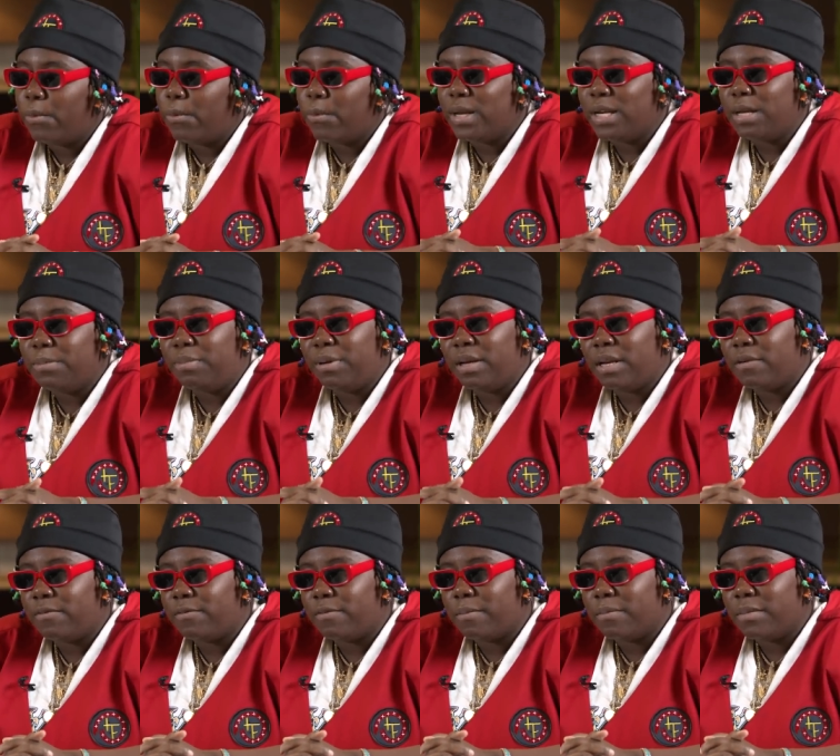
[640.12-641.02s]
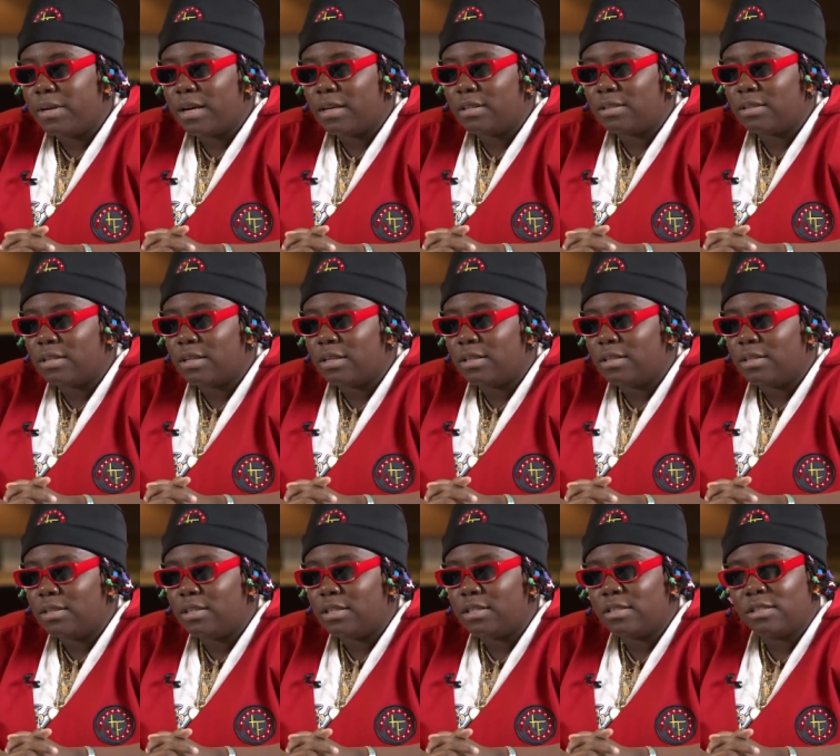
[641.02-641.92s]
When he played it for me, I said,
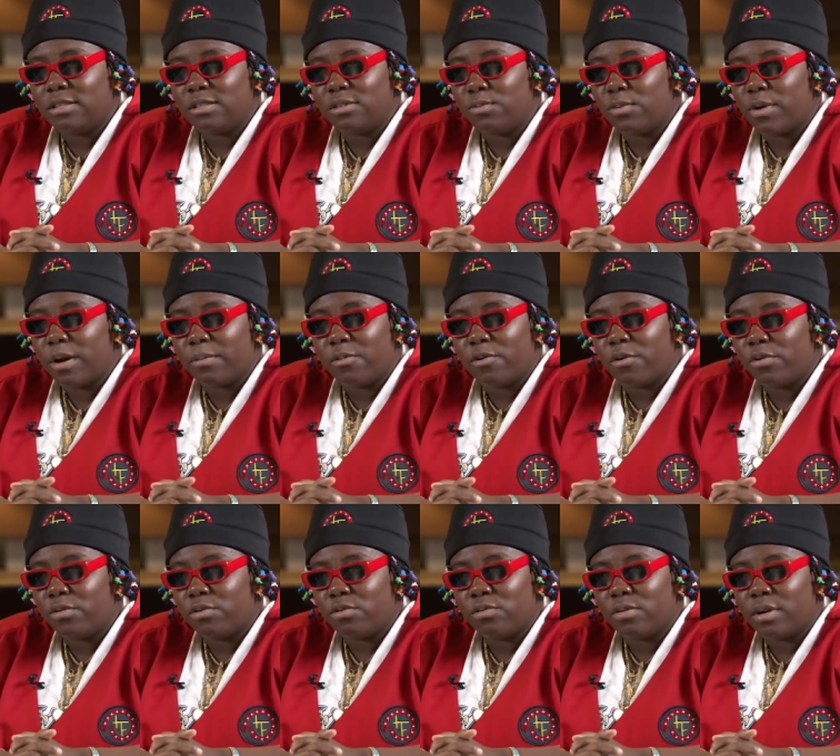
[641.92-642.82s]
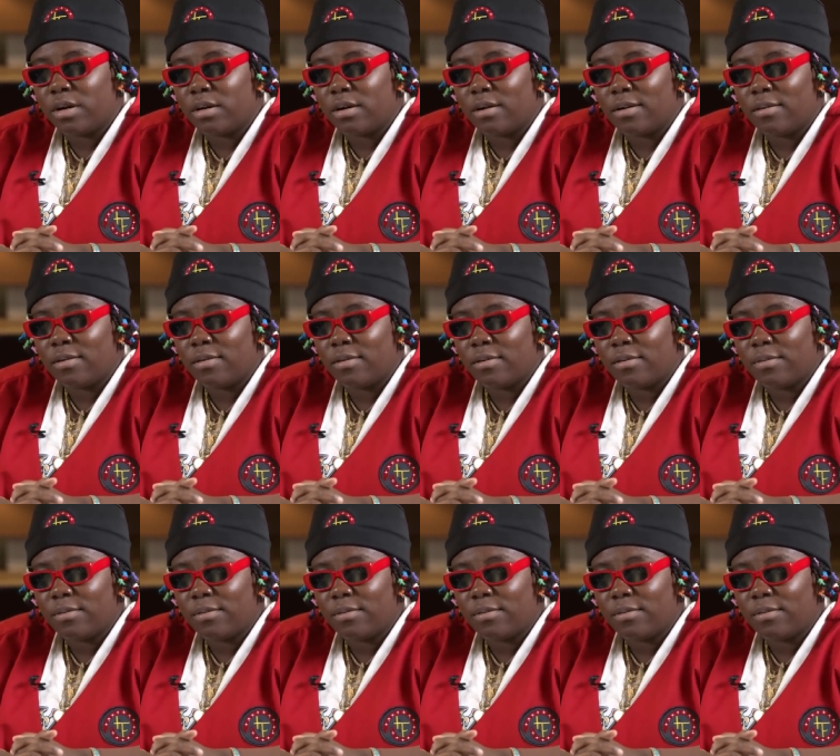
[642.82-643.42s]
This is what I'm going through right now.